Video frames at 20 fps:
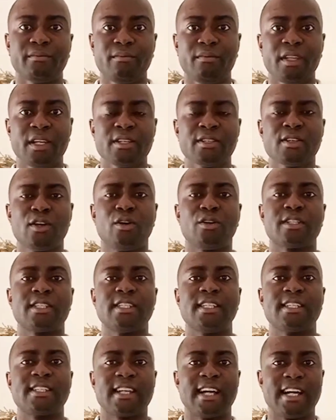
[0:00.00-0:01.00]
Salt, in the
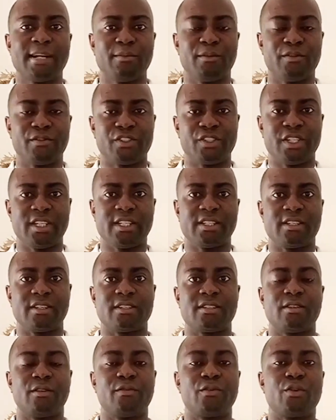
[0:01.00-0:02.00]
time of Jesus,
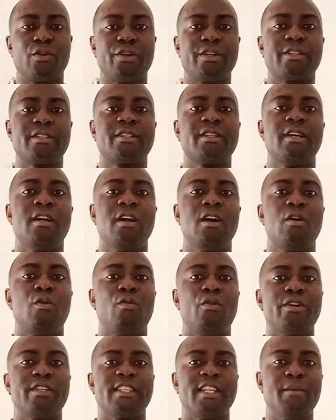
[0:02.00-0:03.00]
of course,
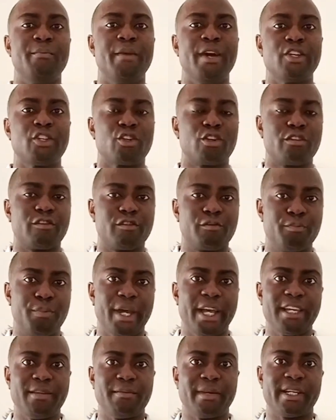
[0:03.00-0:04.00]
was a measure of
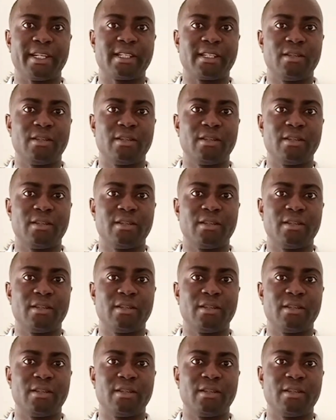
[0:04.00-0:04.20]
payment.